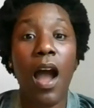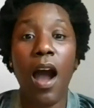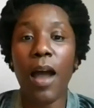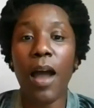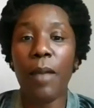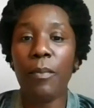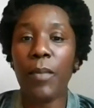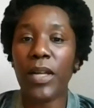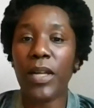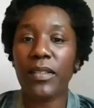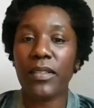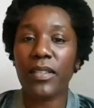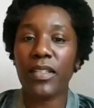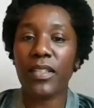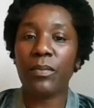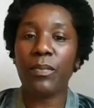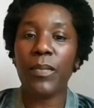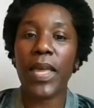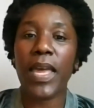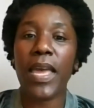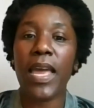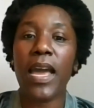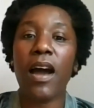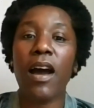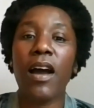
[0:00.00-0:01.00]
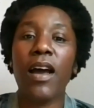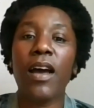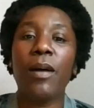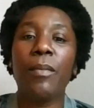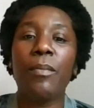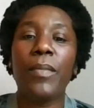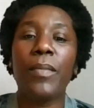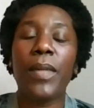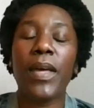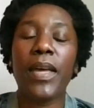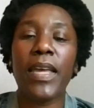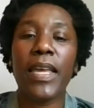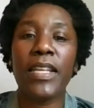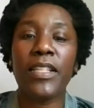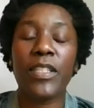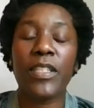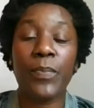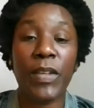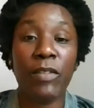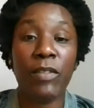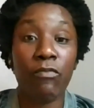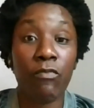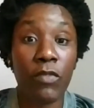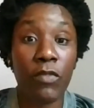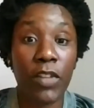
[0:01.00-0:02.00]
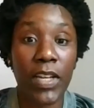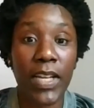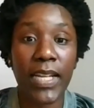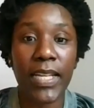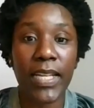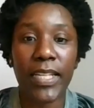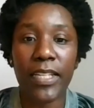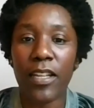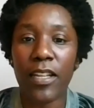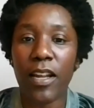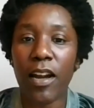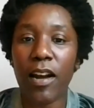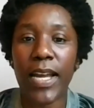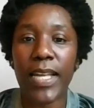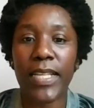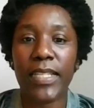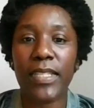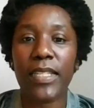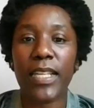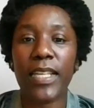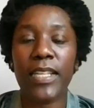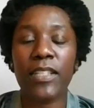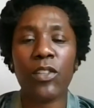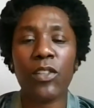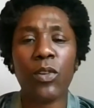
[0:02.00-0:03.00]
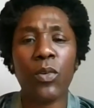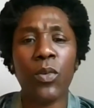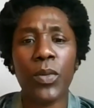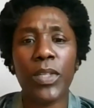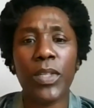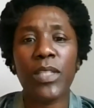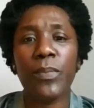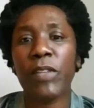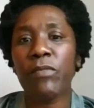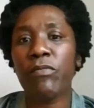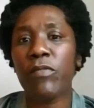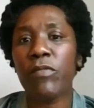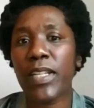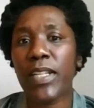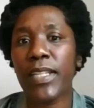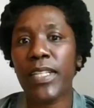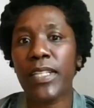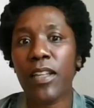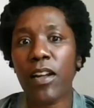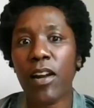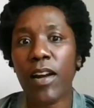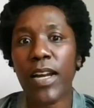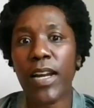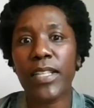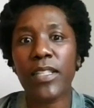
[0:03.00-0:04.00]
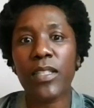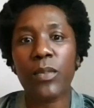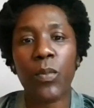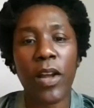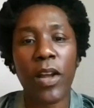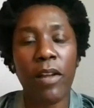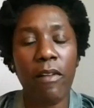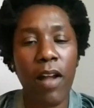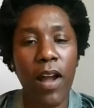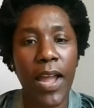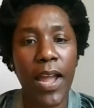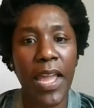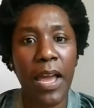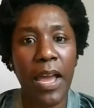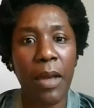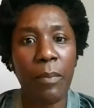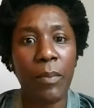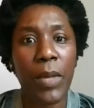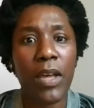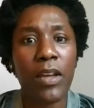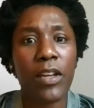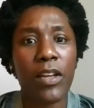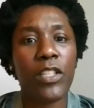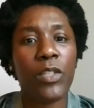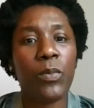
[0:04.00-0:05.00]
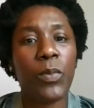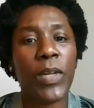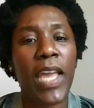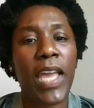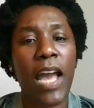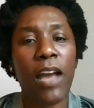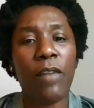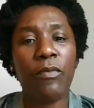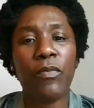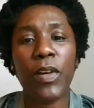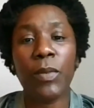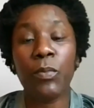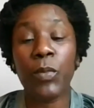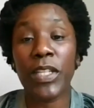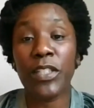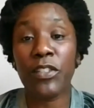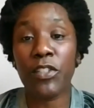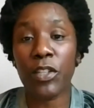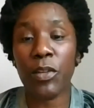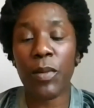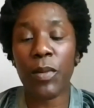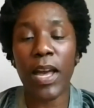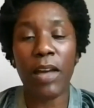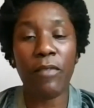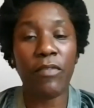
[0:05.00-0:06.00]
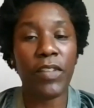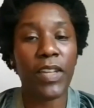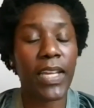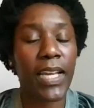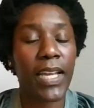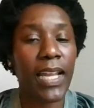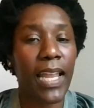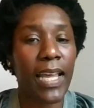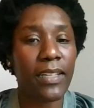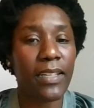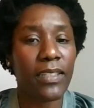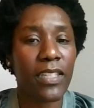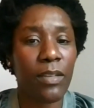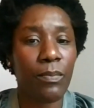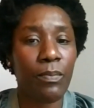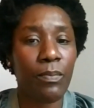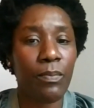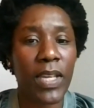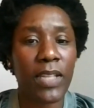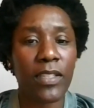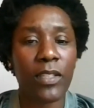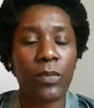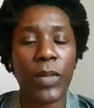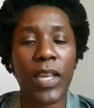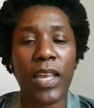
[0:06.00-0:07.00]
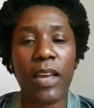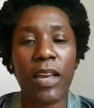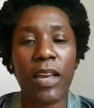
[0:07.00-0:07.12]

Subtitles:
I must admit, it's been really nice. It's always been really nice where I am, because we do have an eclectic mix. We